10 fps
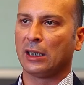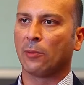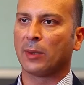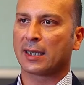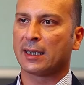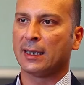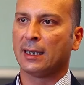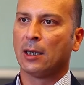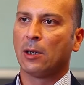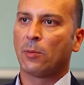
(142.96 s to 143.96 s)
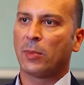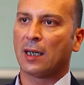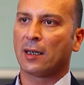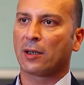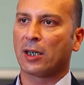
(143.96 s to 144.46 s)
complexity,
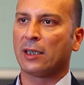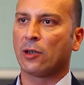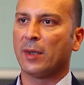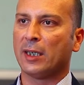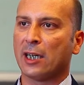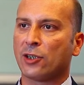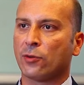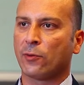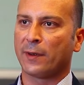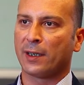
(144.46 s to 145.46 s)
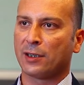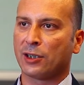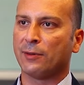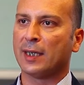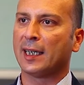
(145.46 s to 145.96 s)
in combination with
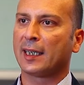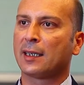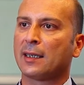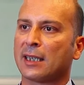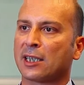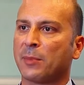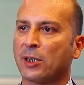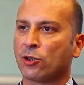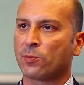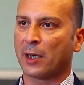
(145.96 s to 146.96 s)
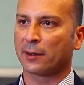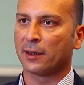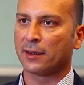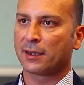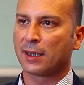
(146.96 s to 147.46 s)
generic suspicious
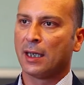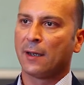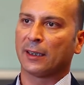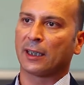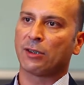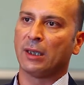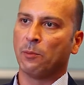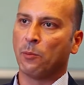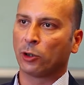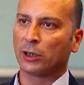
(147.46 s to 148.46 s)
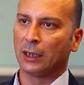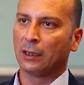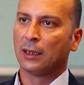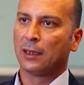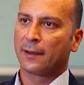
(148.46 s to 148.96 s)
patterns that actually model
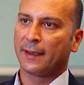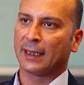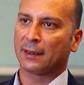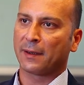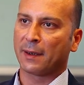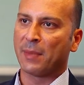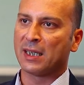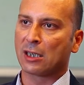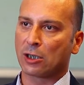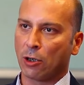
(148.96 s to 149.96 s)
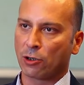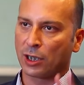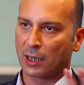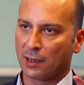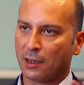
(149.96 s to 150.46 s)
the business
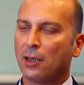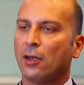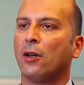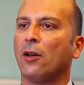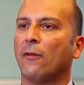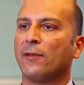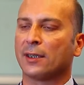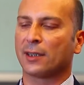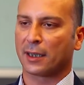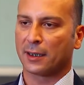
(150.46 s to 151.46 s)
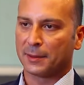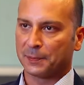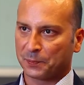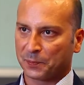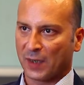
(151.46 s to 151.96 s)
logic of the attacker.
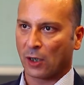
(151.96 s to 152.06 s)
The